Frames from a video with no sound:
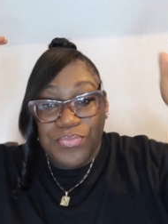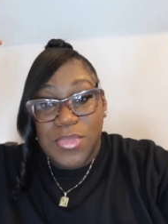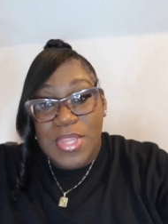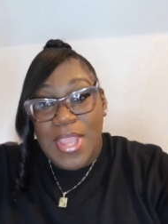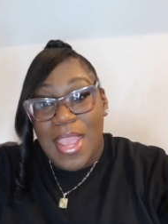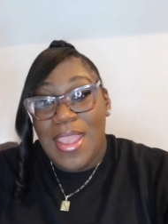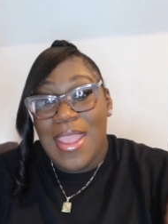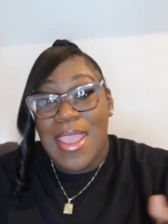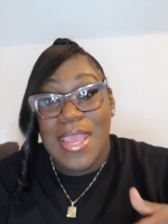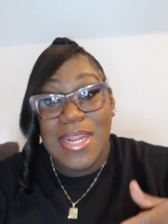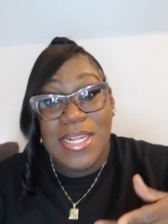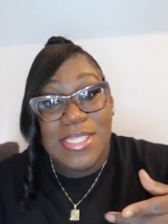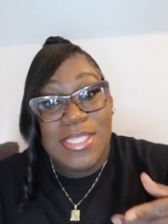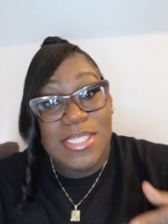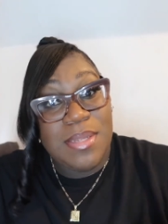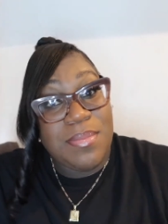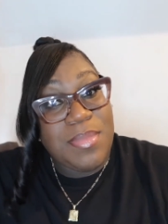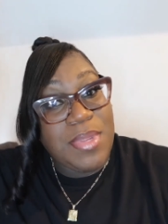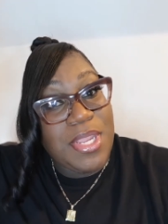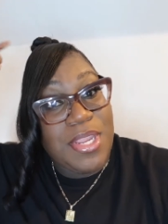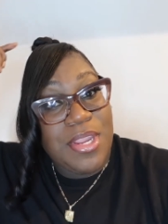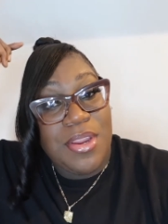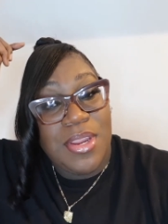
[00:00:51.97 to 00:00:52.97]
I added some
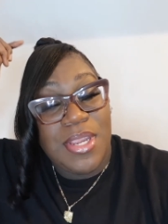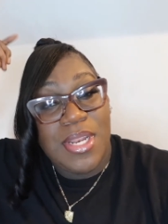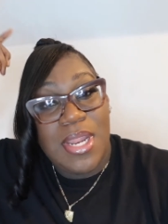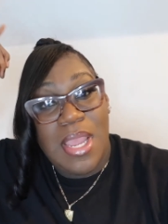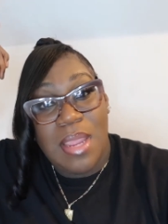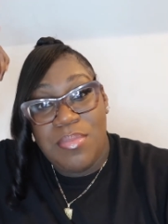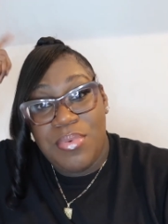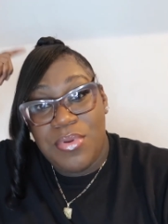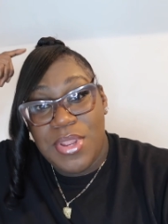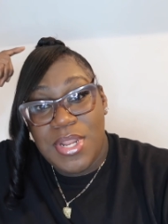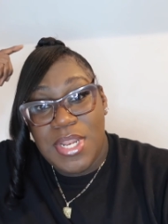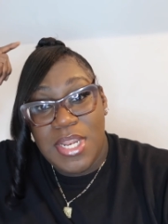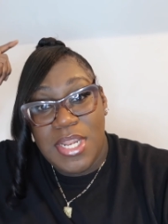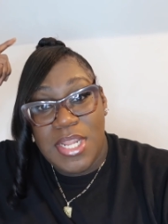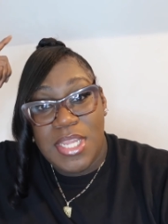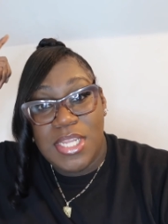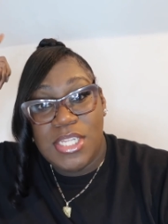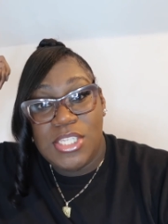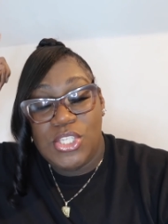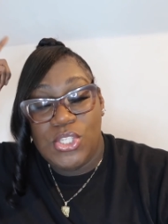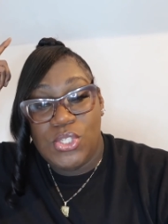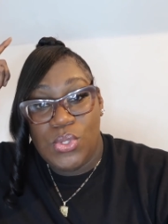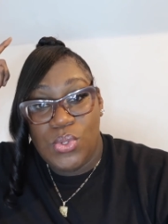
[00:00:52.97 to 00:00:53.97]
hair and I braided
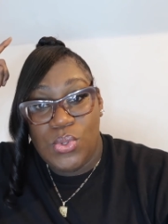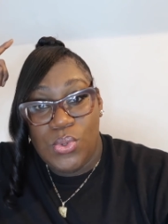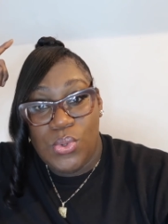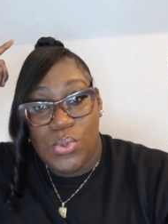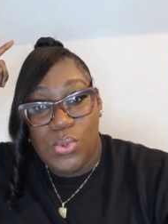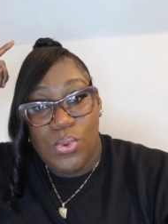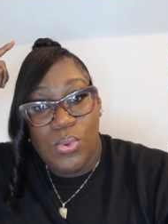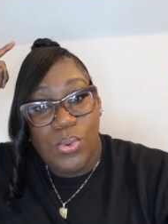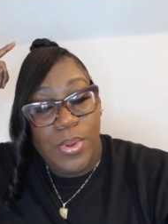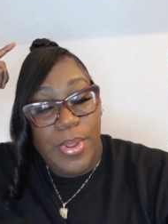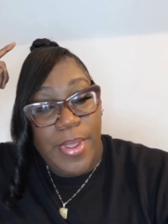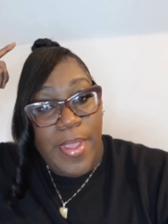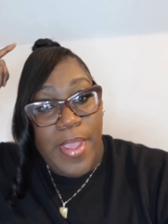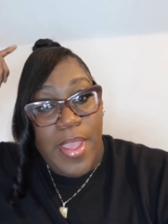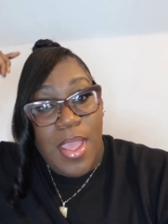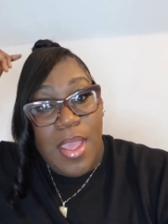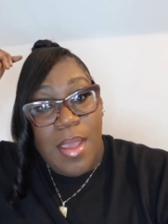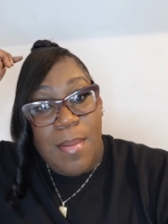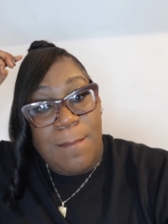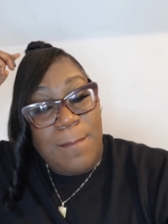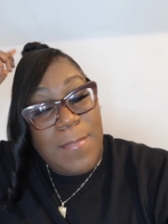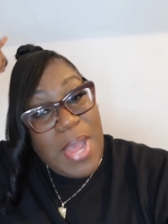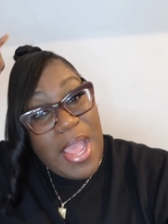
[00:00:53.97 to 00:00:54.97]
it to
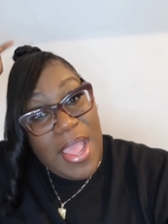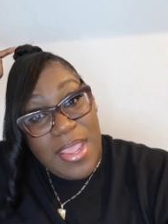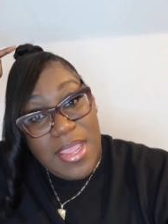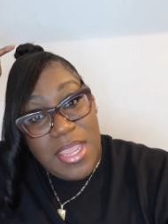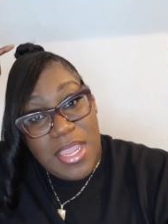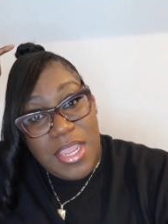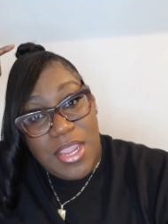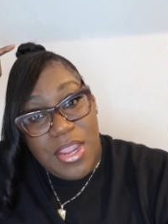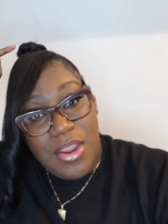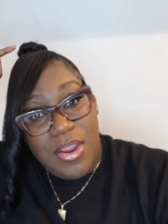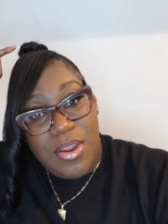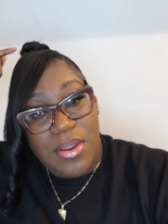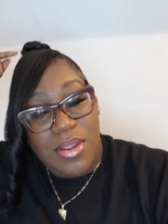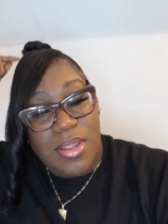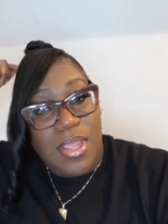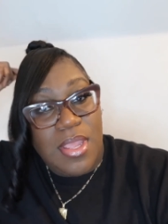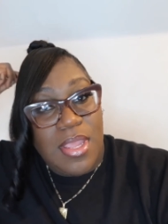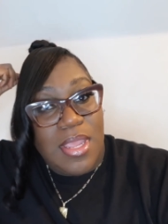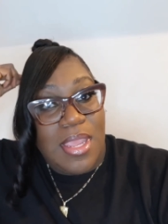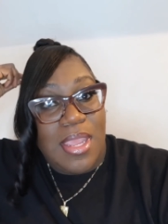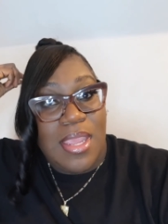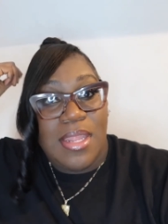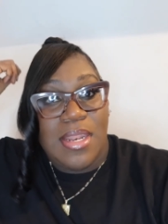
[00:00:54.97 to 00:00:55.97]
my hair,
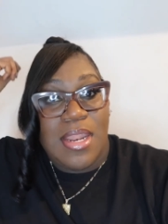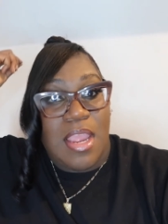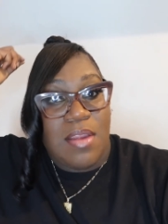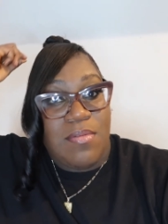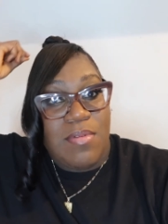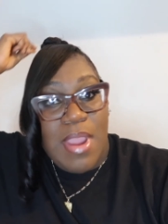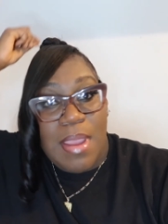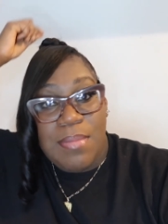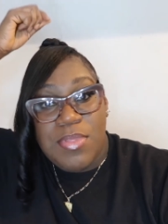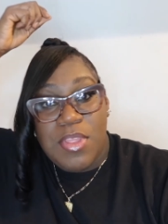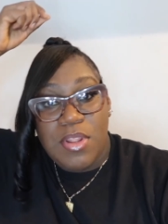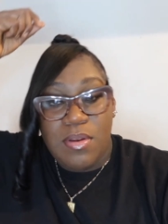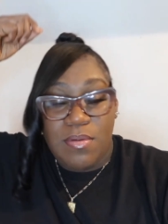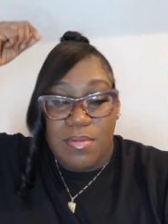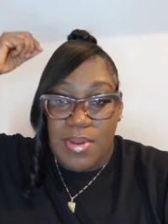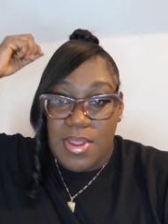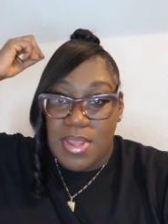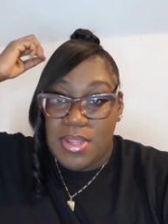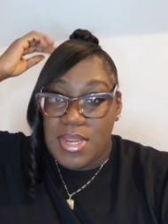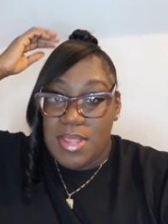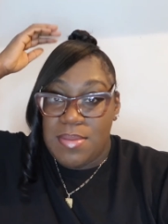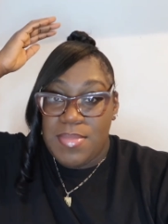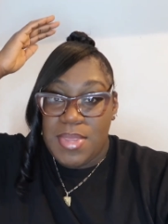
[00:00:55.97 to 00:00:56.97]
and I wrapped it
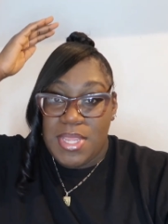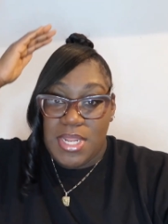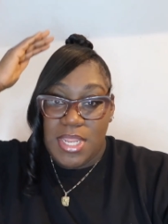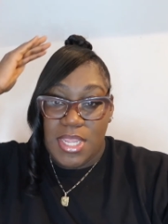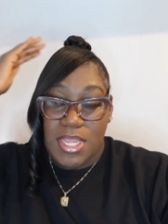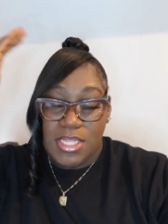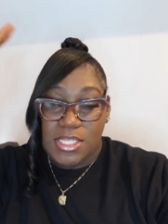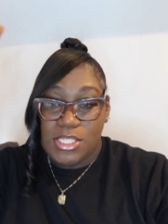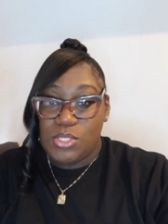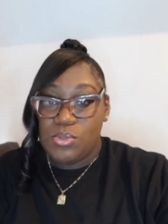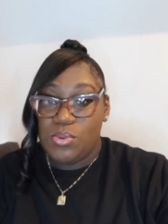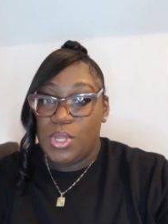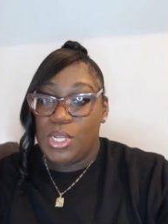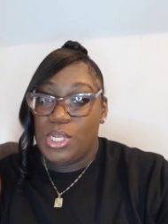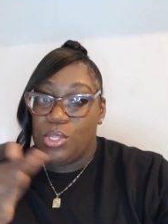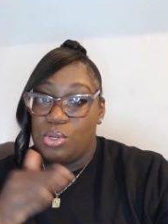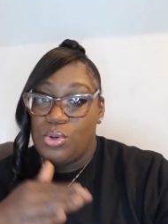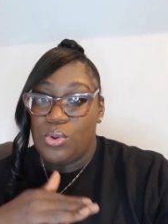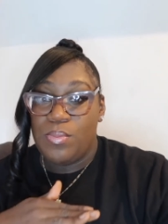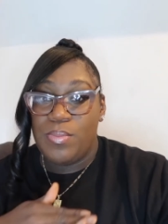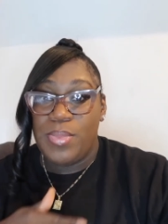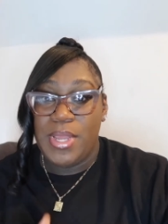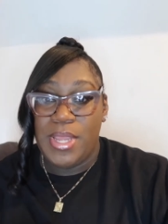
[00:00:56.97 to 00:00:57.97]
around and made it into a
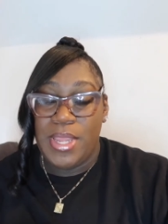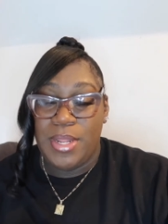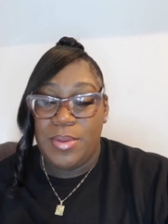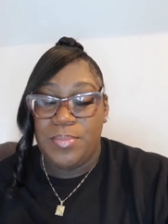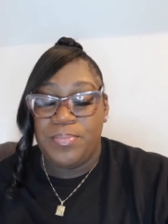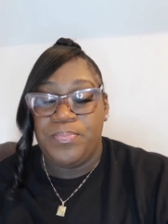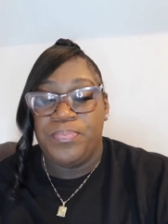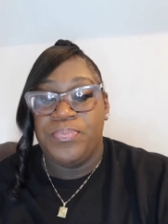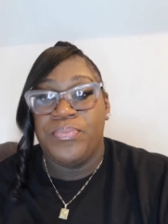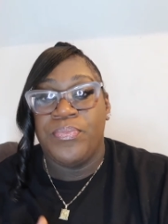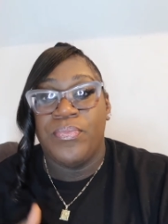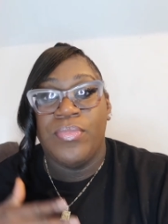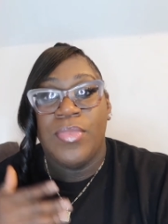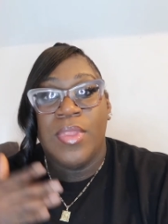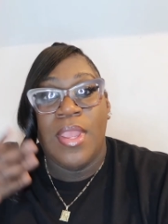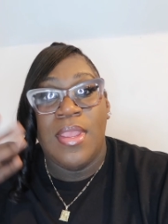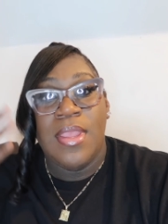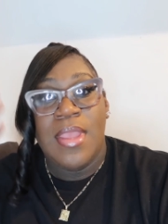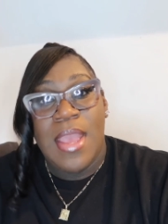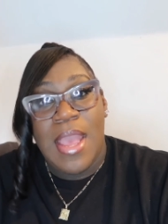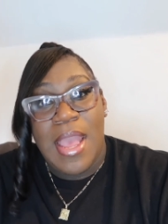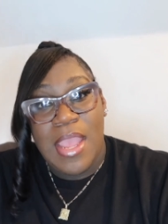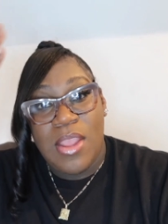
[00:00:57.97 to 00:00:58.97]
little bun.
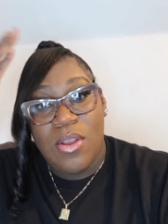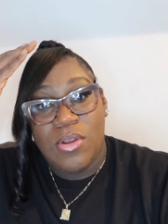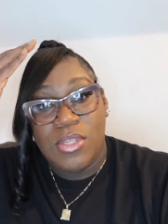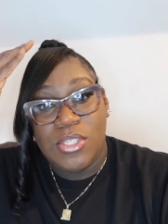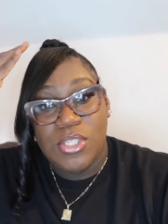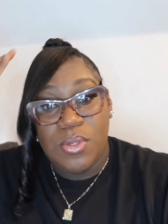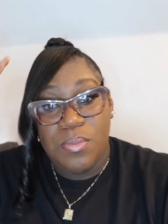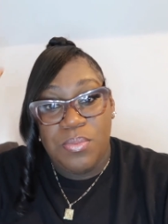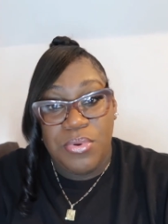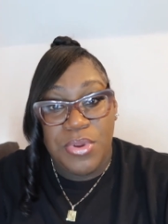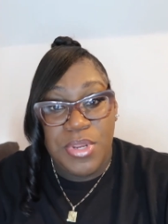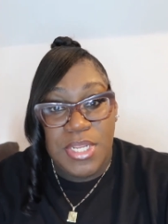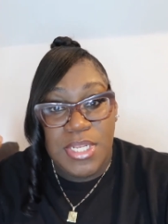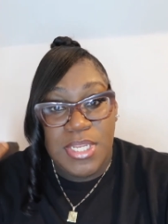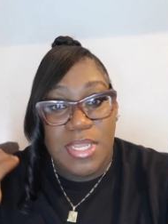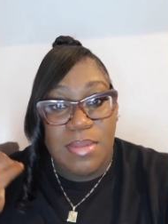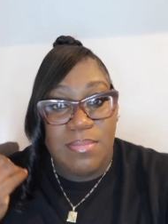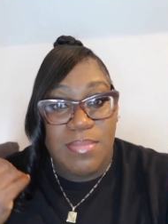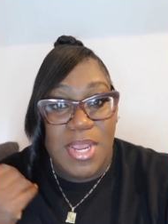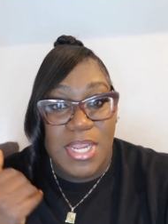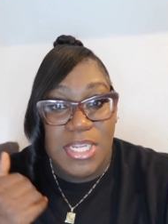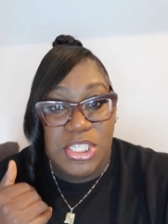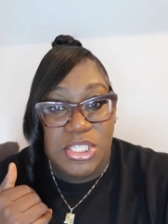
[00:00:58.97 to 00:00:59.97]
I also pre-did
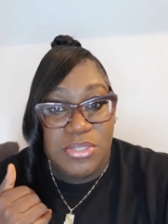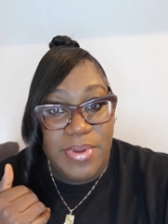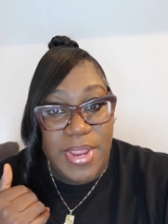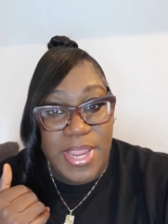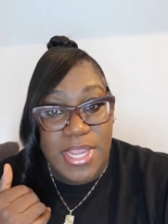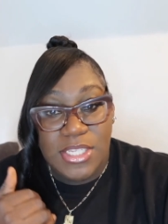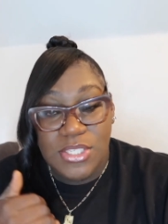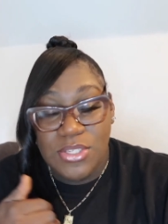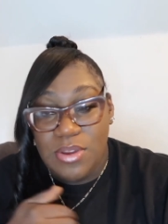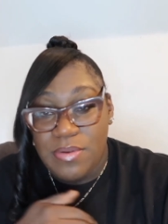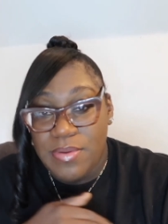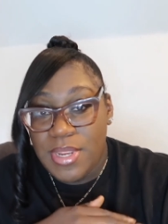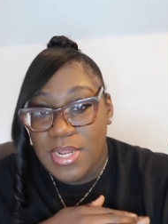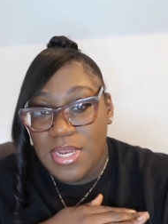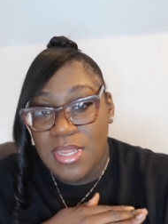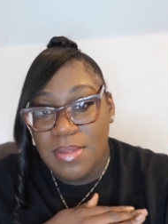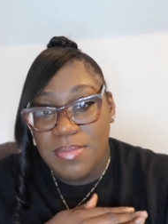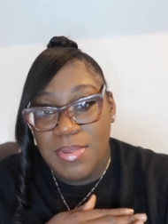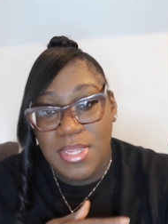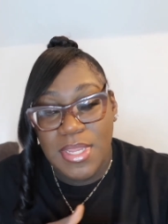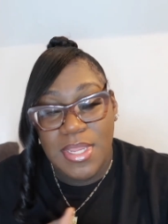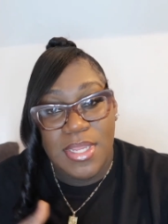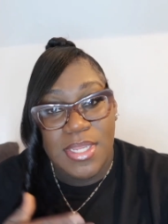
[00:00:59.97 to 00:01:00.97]
my tracks already
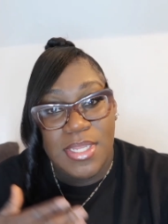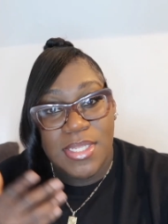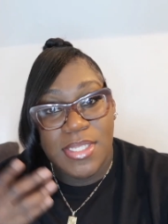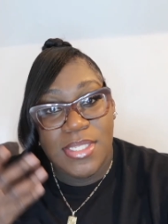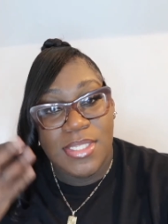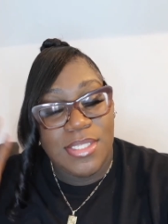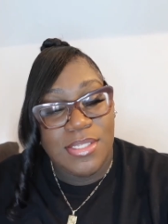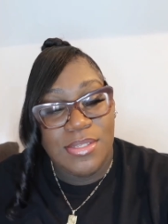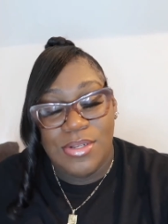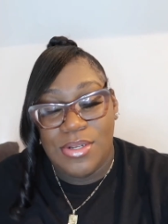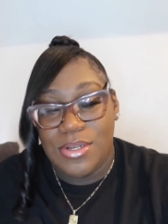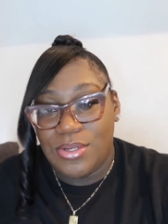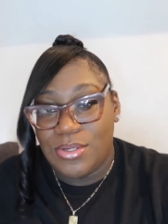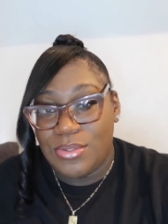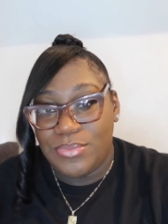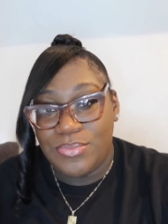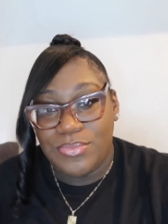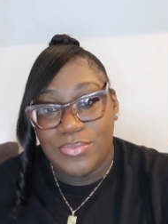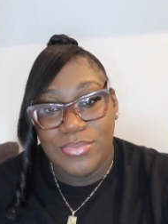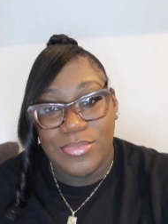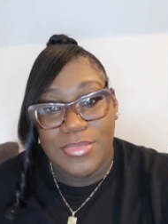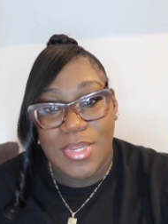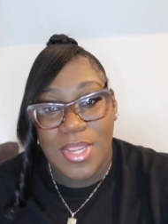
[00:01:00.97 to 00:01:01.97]
because, you know,
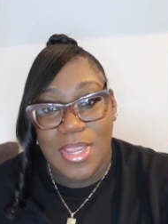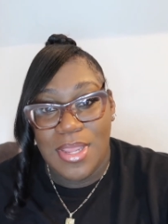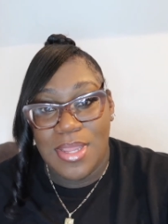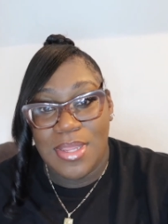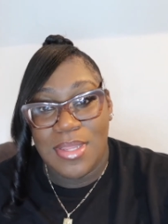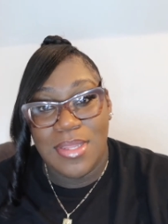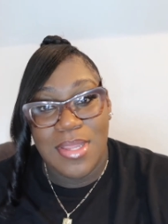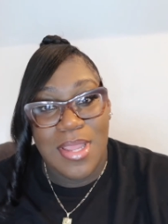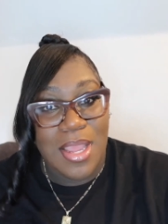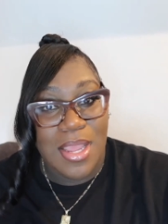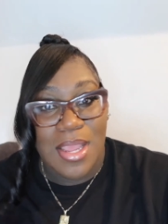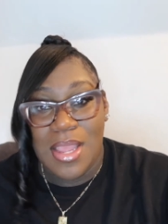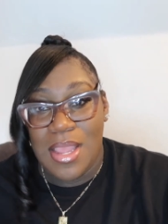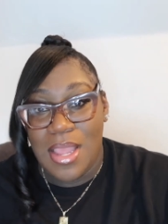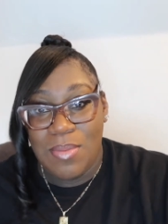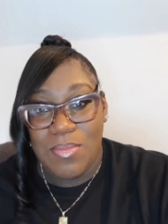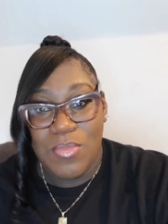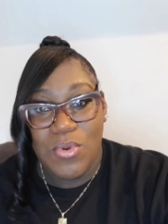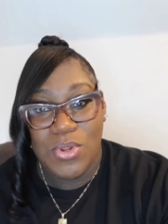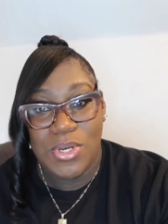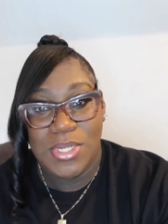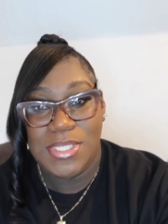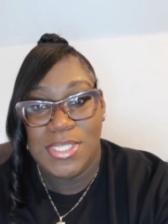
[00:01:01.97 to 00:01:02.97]
I'm
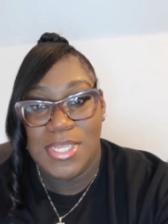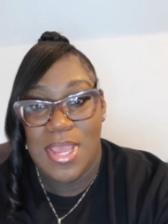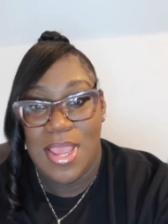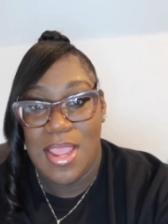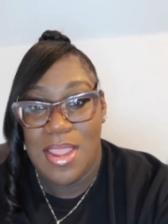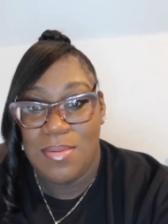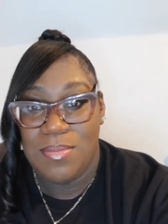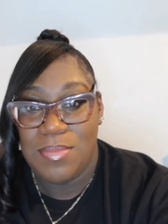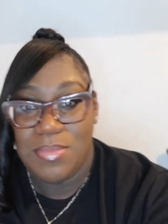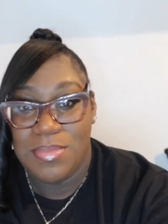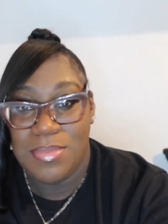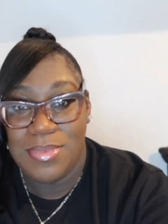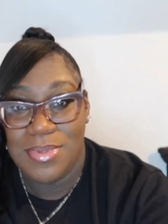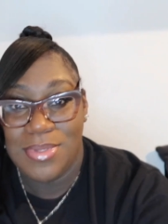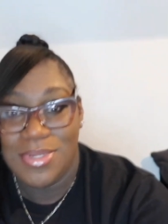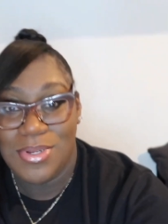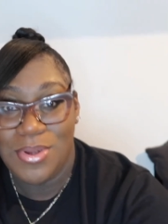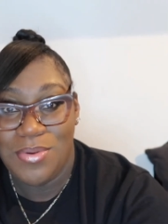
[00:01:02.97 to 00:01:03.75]
on a time